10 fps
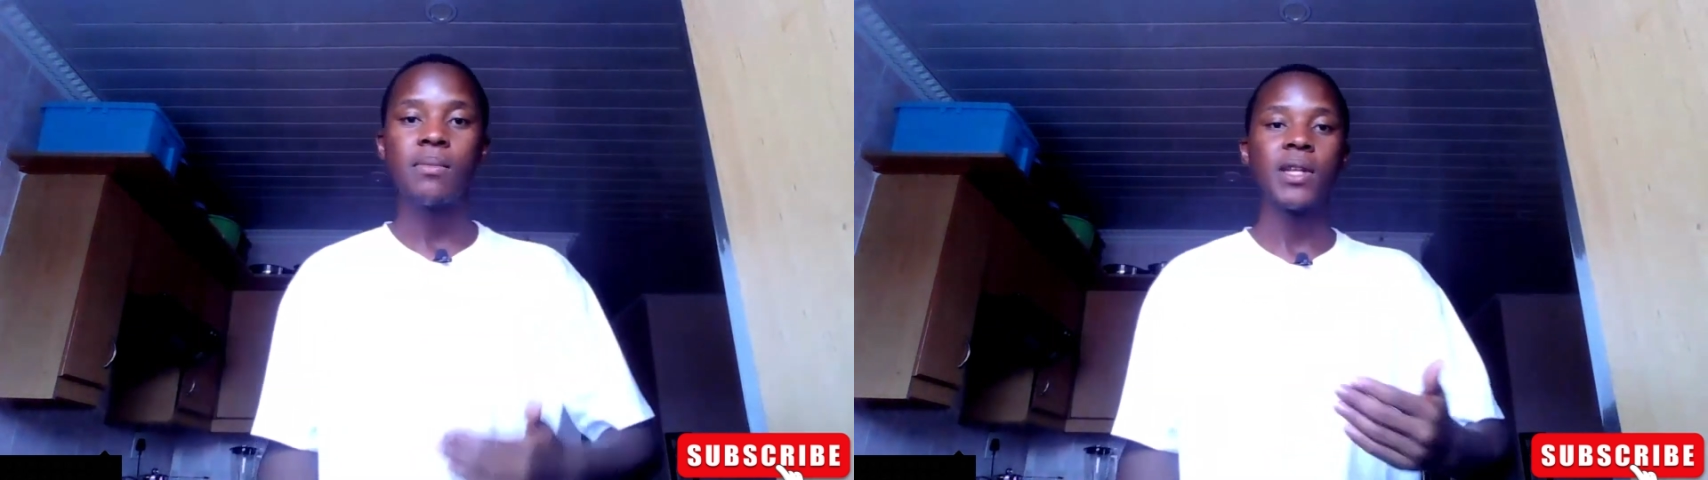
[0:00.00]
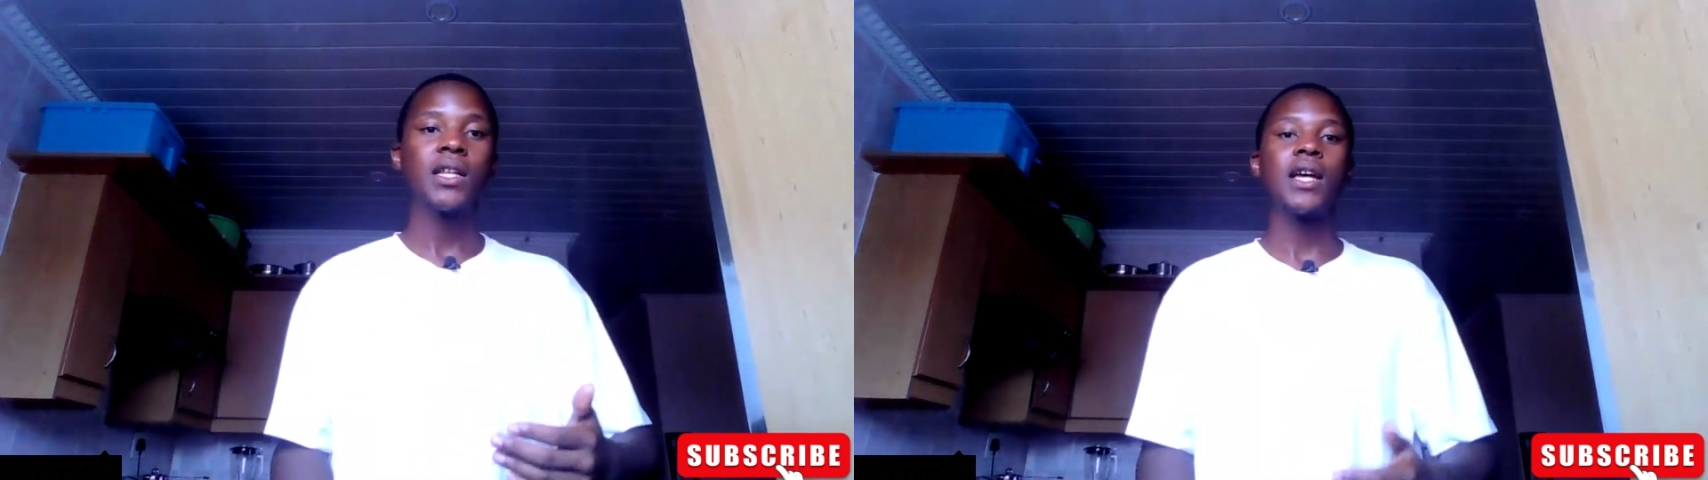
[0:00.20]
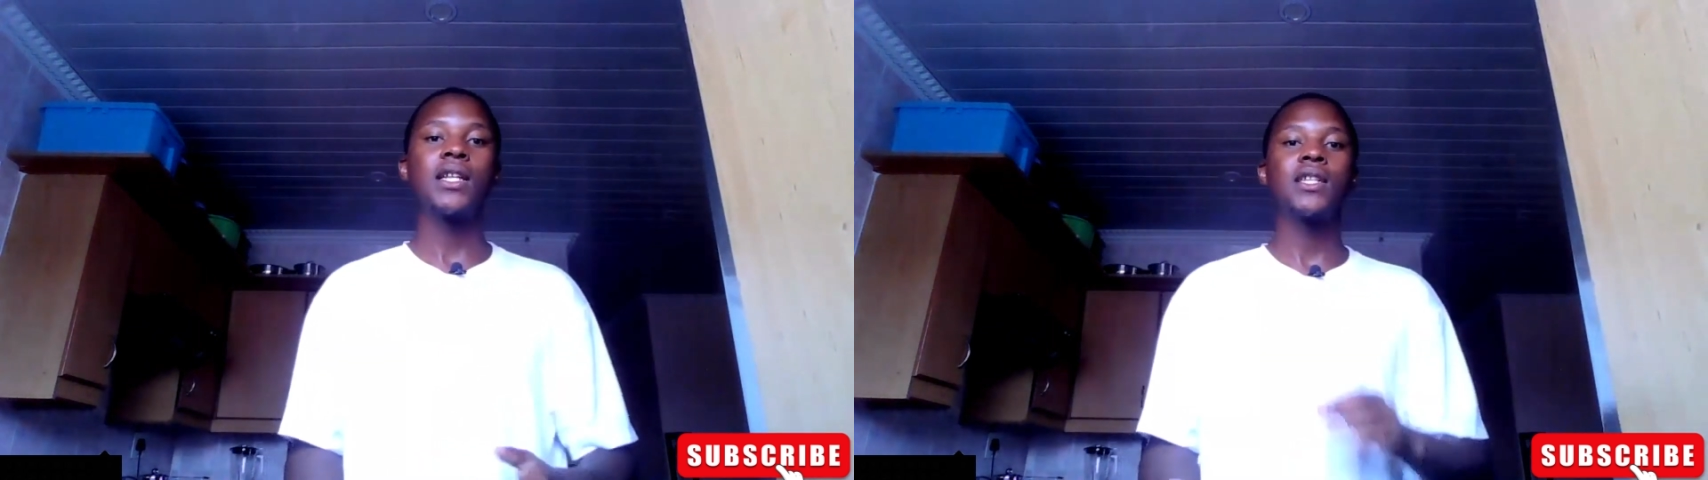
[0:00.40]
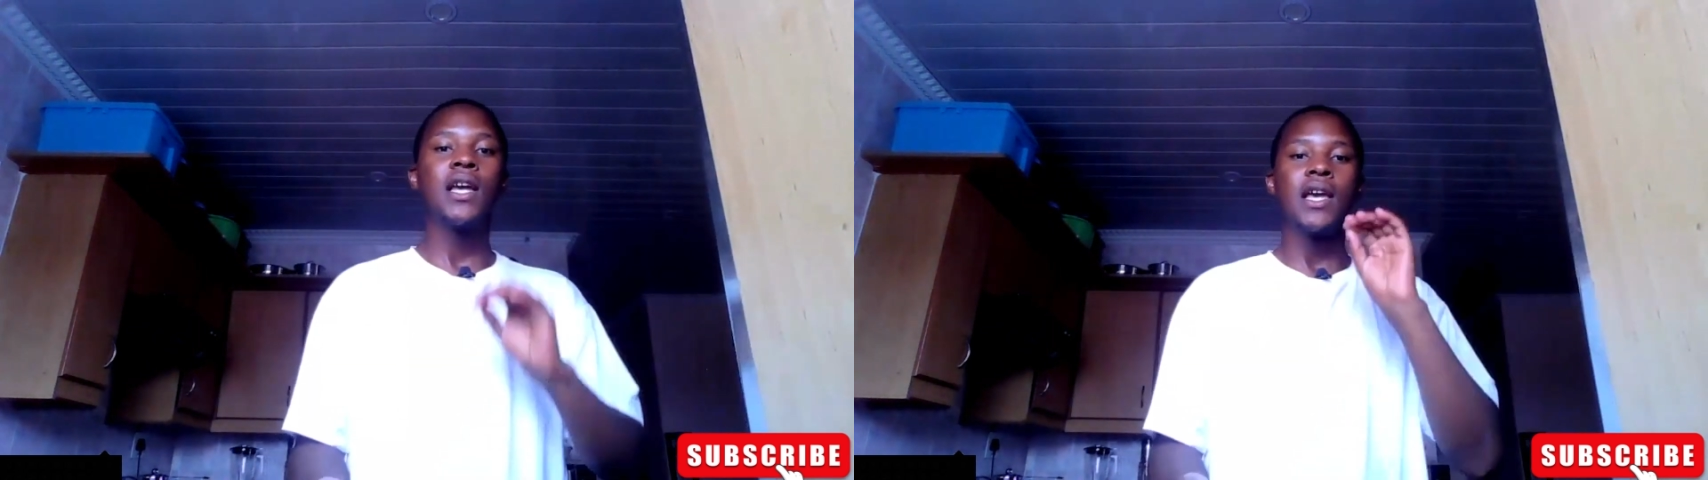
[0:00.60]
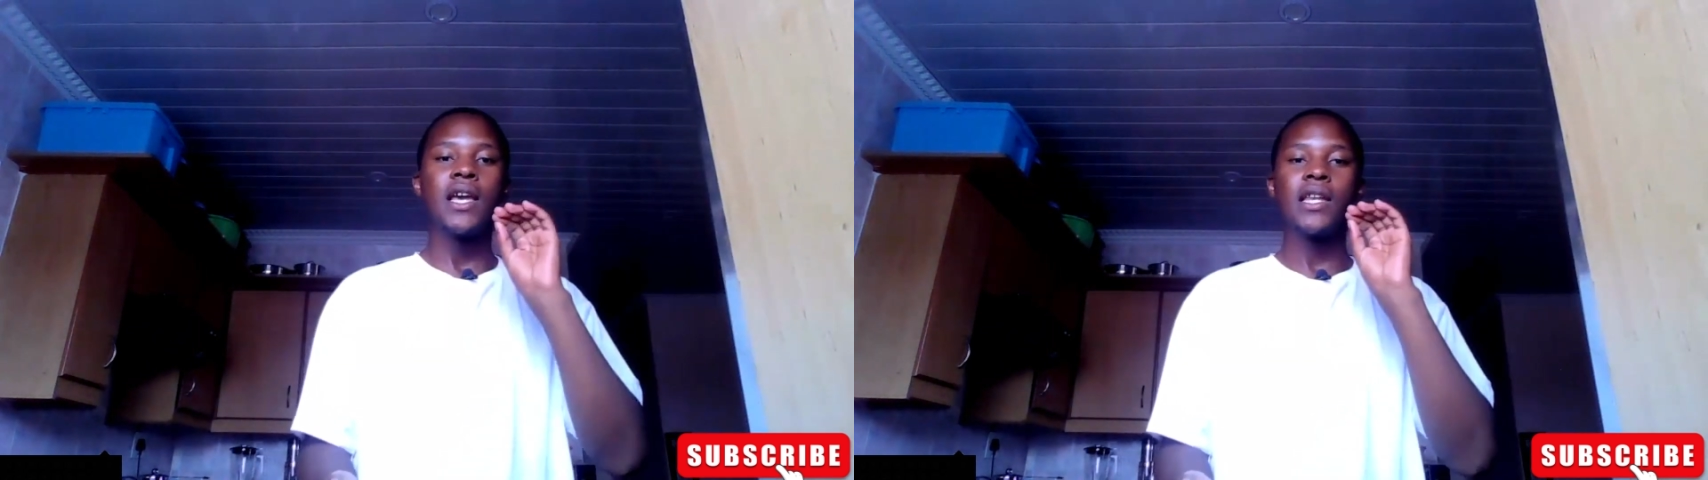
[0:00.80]
meaning that
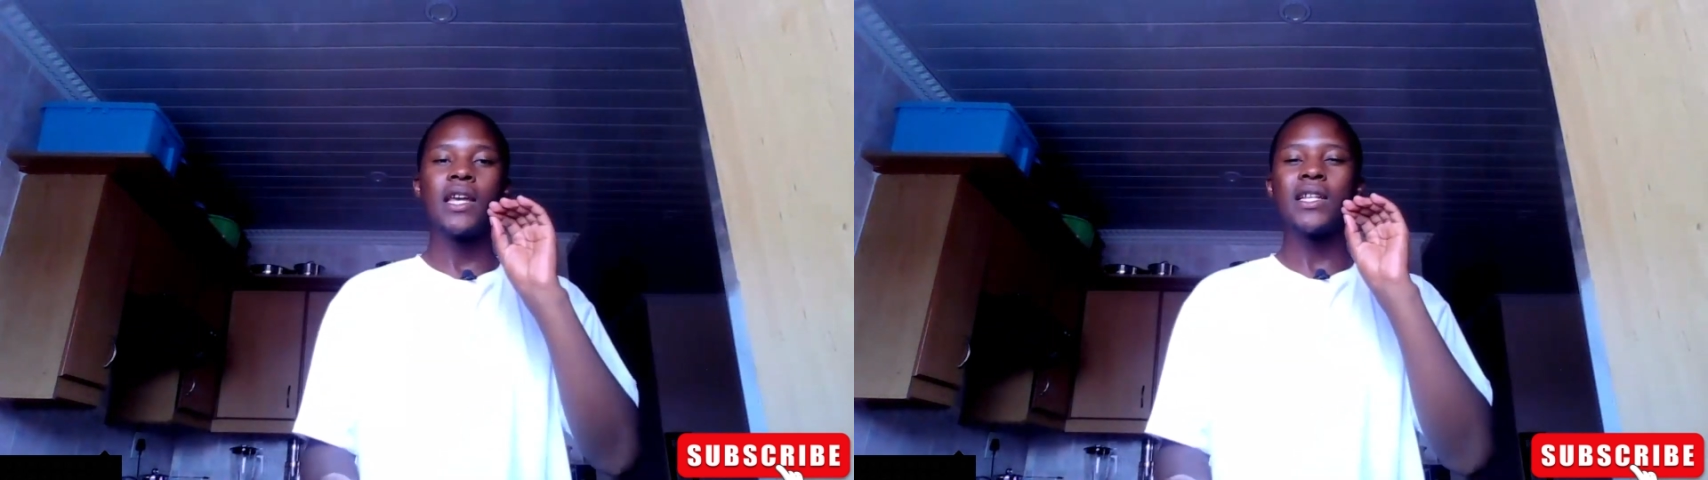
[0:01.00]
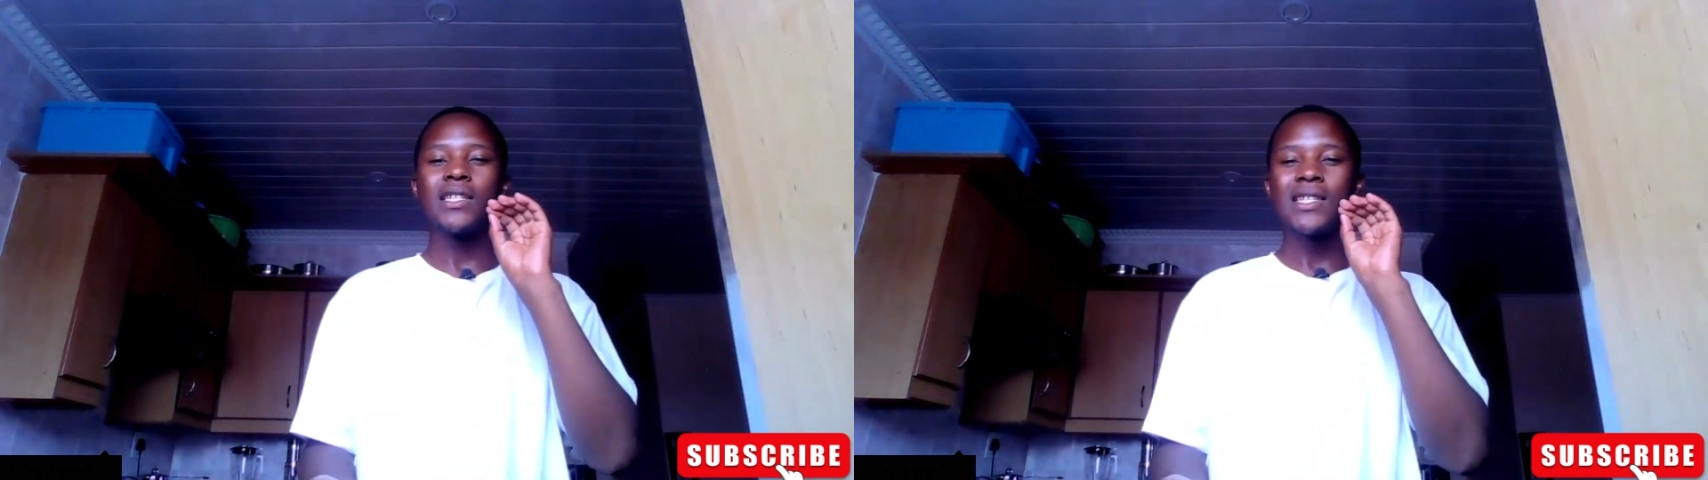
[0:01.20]
it can